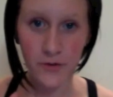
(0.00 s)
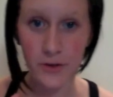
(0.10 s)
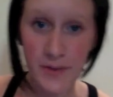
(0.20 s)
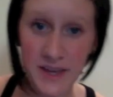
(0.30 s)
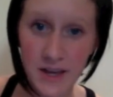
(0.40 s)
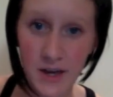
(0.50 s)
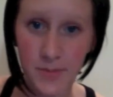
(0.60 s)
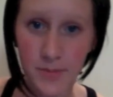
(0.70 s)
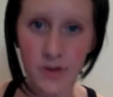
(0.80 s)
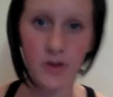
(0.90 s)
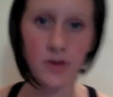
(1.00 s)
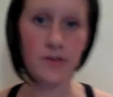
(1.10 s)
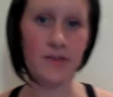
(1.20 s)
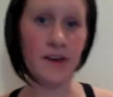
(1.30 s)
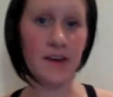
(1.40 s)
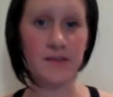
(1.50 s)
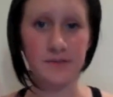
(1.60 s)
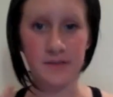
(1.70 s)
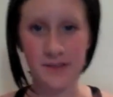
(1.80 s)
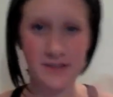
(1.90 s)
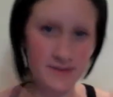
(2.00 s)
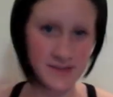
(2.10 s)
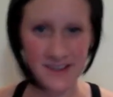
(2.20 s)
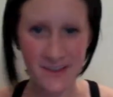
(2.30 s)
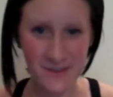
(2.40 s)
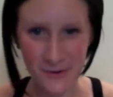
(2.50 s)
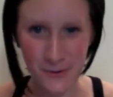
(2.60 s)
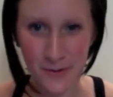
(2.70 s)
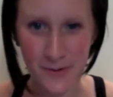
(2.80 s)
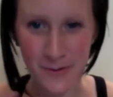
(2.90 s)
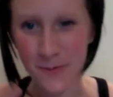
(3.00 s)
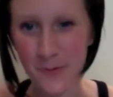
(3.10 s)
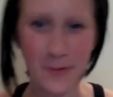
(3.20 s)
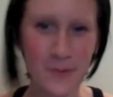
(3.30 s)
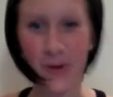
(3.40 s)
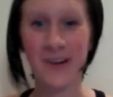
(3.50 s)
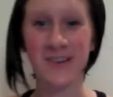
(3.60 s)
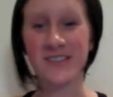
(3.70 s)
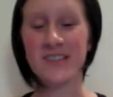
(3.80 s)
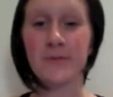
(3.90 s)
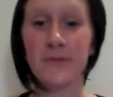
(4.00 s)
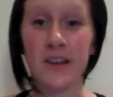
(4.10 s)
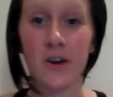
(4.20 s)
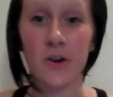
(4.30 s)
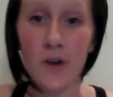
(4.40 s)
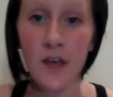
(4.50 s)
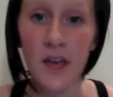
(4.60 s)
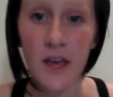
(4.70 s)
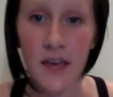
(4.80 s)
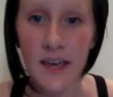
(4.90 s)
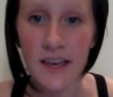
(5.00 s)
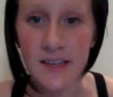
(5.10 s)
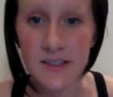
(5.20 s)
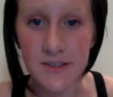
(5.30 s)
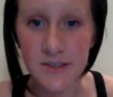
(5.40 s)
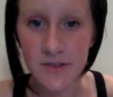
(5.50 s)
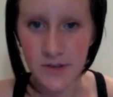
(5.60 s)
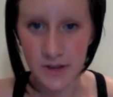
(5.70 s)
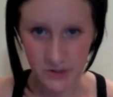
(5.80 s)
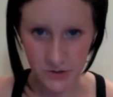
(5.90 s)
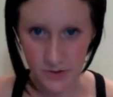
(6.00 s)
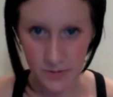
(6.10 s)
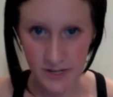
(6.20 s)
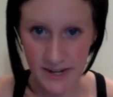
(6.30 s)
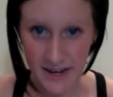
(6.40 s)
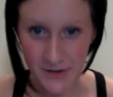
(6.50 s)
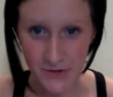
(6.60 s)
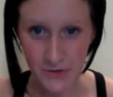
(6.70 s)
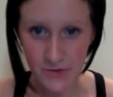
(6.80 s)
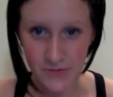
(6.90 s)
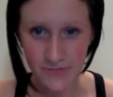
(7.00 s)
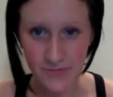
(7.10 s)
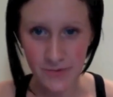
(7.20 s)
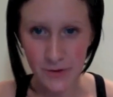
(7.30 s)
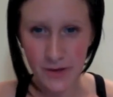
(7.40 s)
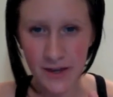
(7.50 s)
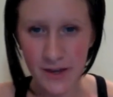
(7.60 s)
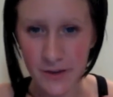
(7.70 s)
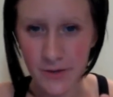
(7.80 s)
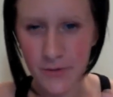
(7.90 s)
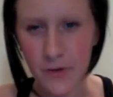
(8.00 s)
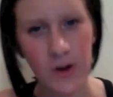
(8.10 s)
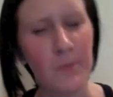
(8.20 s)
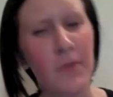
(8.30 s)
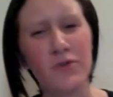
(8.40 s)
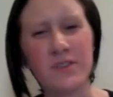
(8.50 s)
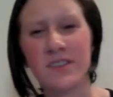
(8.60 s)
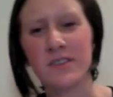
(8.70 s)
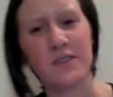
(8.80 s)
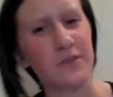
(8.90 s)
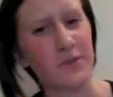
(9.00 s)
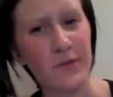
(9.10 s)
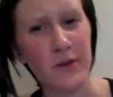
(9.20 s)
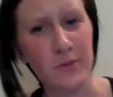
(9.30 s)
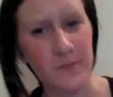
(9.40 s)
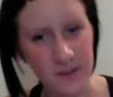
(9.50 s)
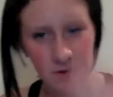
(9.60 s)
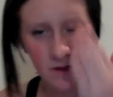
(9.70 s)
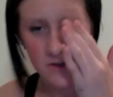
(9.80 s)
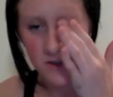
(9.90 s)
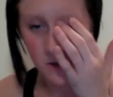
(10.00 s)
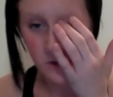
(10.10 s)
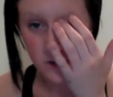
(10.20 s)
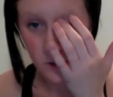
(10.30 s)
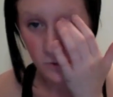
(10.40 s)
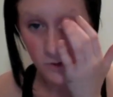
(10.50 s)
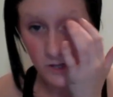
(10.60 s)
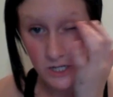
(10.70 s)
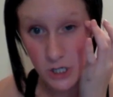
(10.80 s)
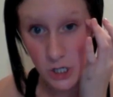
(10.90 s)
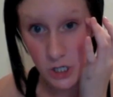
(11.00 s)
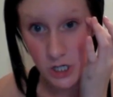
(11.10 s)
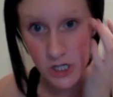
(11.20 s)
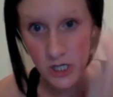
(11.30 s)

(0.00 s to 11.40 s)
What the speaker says: the makeup that Lisbeth Salander wears in the video is extremely natural looking for most of the film. Sometimes she goes like really dark